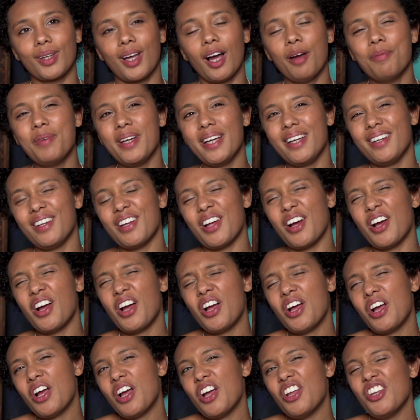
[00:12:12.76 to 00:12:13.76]
I mean,
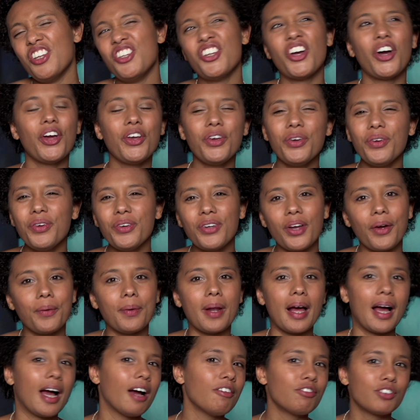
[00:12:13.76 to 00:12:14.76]
no, you
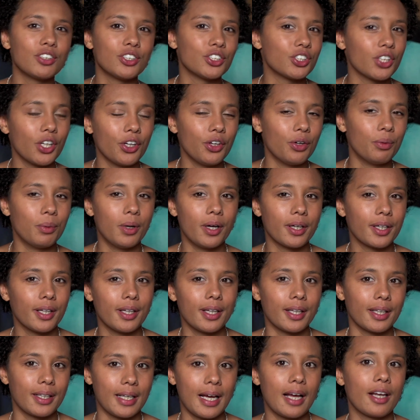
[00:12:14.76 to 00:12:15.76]
don't have to show your work
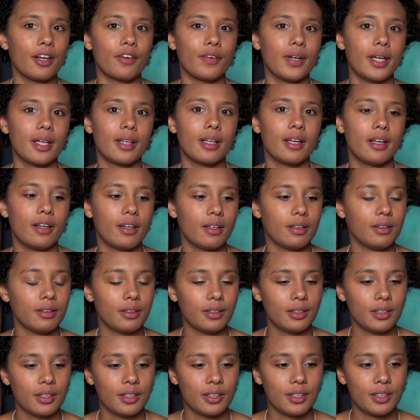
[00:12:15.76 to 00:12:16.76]
in a gallery.
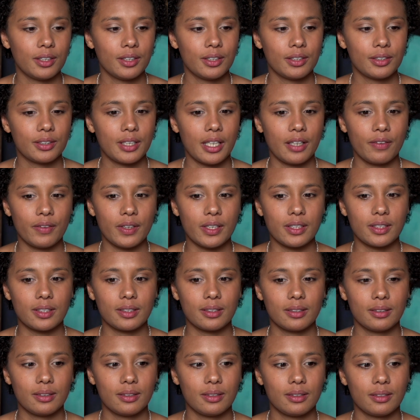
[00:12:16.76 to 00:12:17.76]

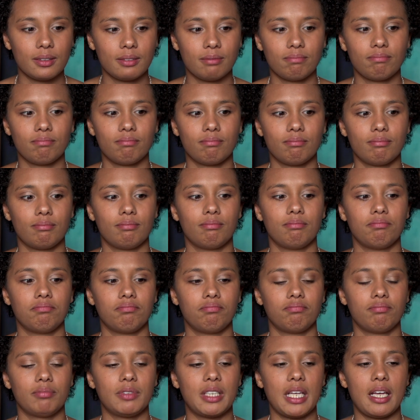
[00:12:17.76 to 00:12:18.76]
There's
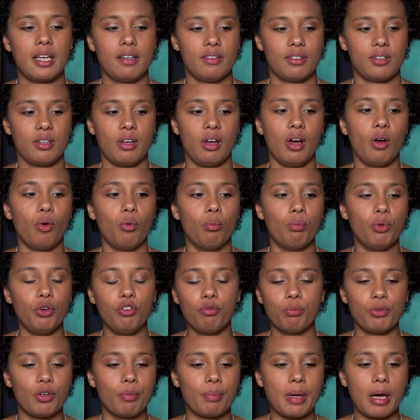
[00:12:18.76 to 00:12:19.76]
a whole
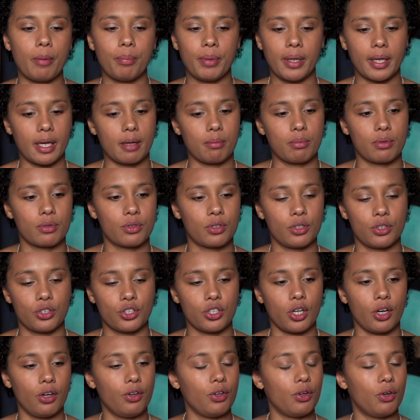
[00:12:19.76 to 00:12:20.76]
movement about being able to
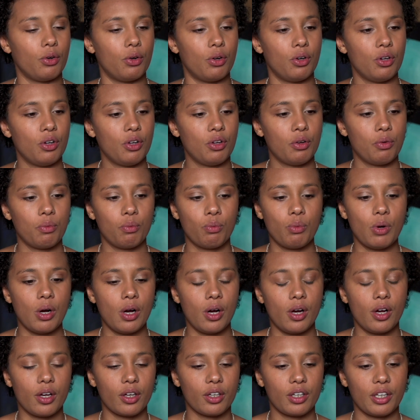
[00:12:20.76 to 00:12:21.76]
show your
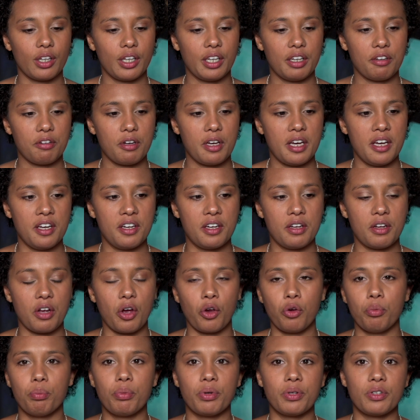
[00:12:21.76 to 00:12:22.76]
work in an
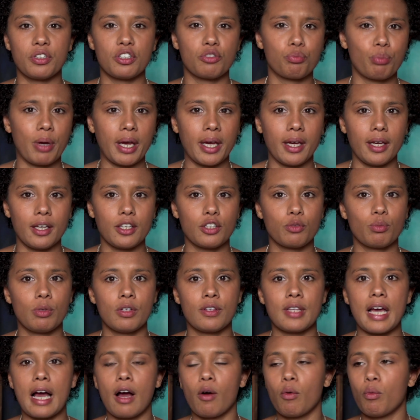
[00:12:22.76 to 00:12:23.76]
open space
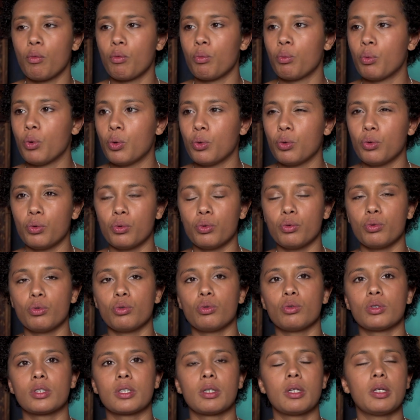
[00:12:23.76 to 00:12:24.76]
without
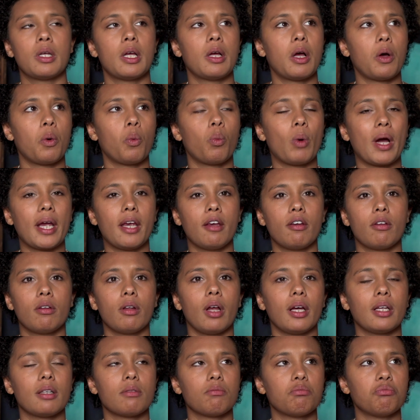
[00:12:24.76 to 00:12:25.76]
walls, away,
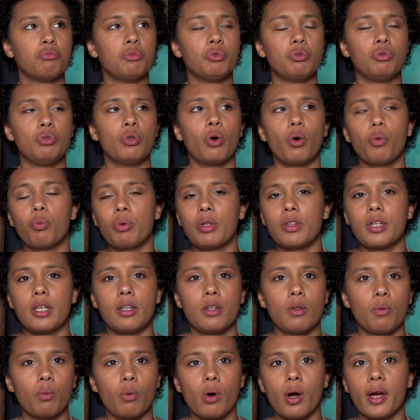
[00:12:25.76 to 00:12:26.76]
like not
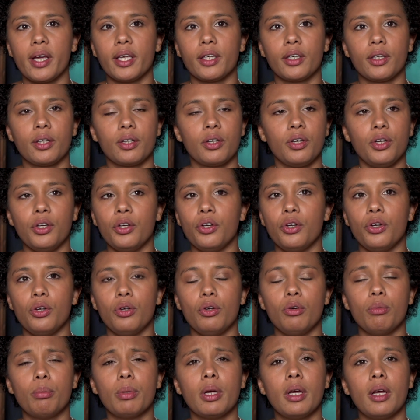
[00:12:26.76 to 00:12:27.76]
within the white
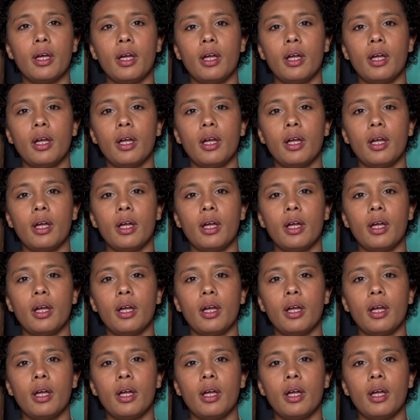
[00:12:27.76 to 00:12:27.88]
cube.